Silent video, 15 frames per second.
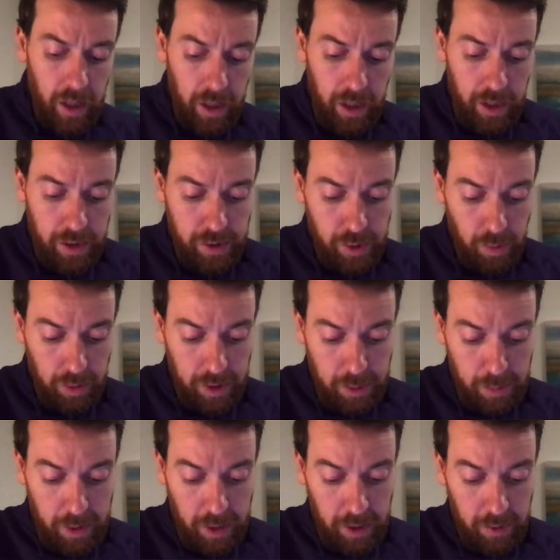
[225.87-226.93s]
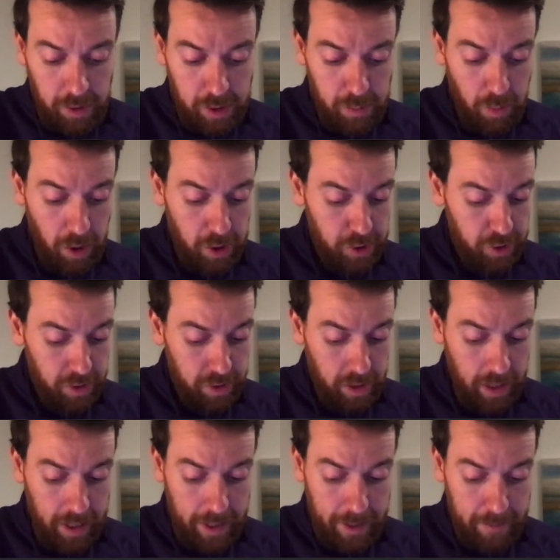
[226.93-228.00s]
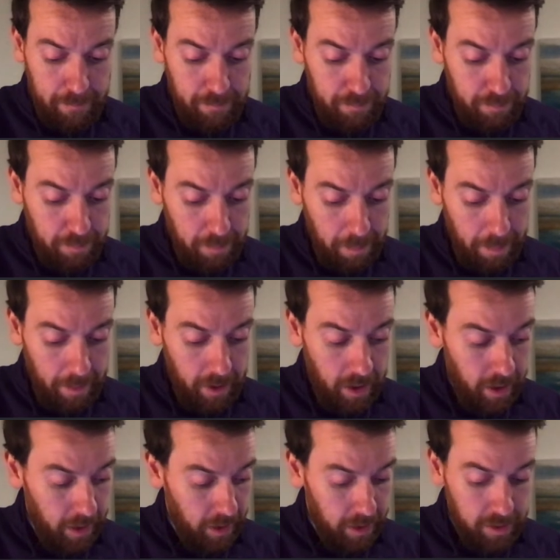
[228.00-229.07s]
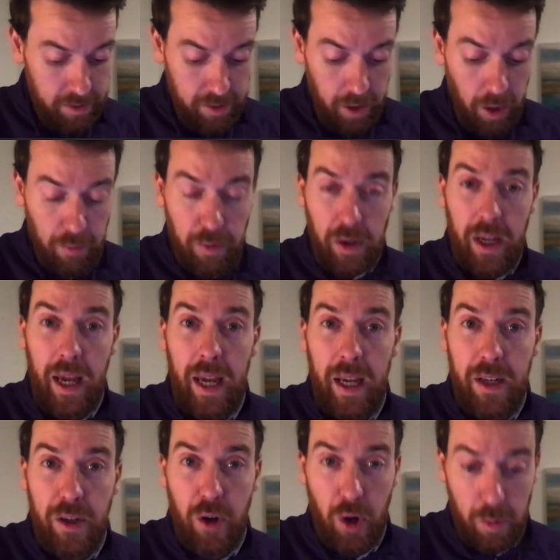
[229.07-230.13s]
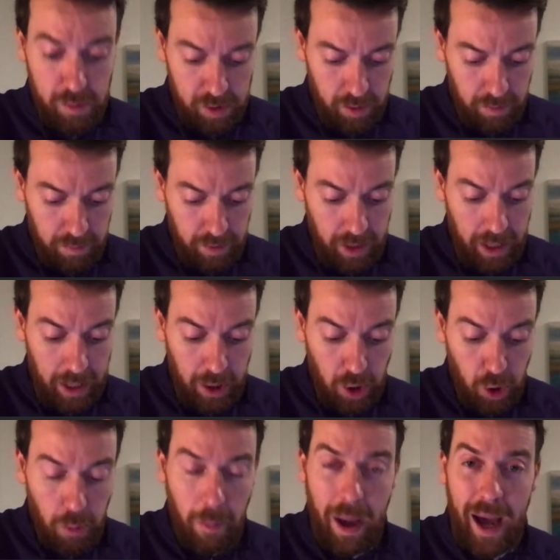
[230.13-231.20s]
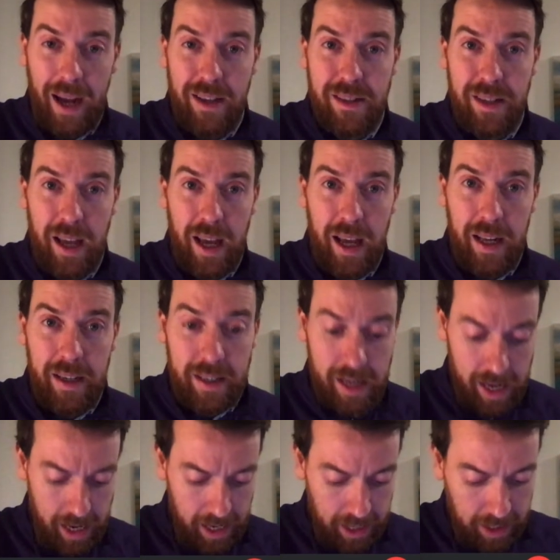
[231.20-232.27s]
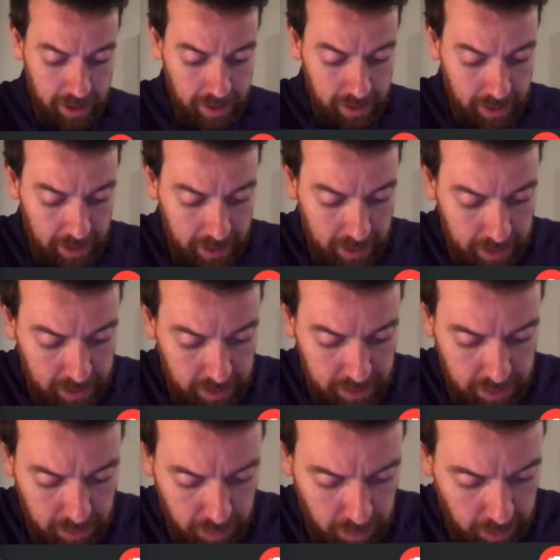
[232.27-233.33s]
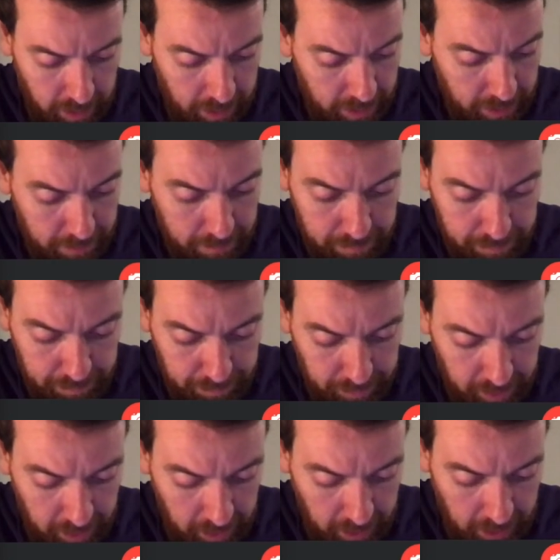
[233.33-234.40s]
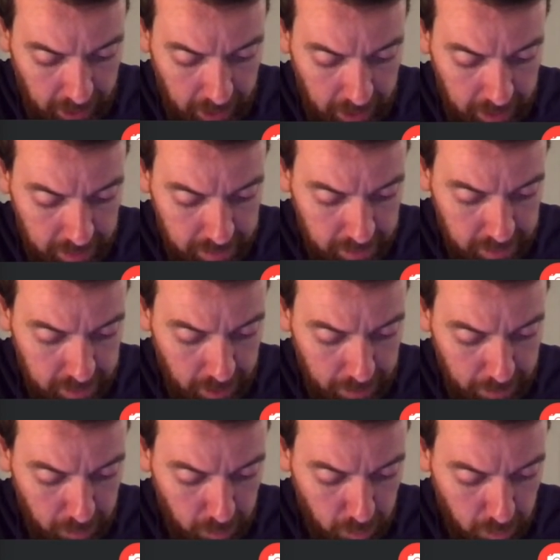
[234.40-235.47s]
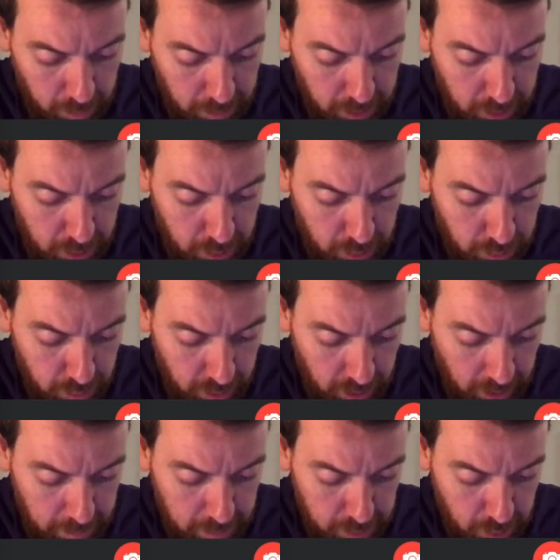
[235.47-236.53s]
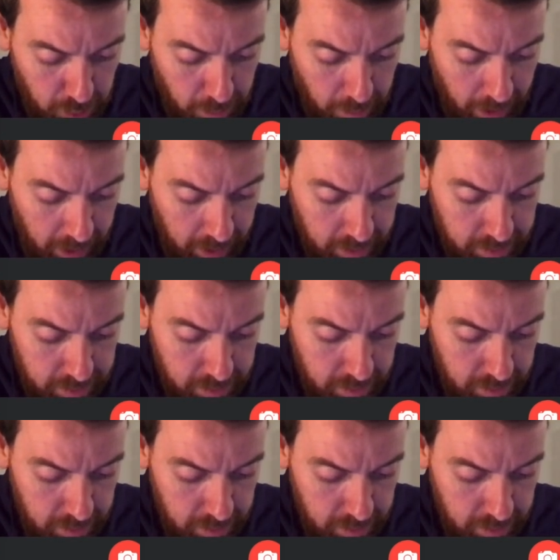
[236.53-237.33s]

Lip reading: So in this particular expression, I can solve for k in terms of u max and a. So k in this example would be 2 times u max